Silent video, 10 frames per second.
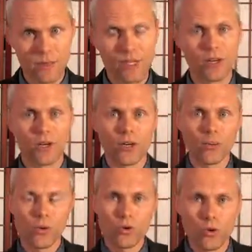We
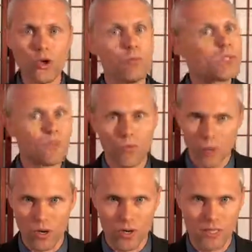learn groups of
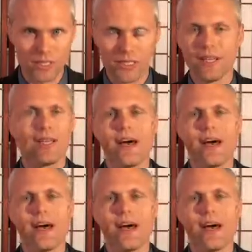words,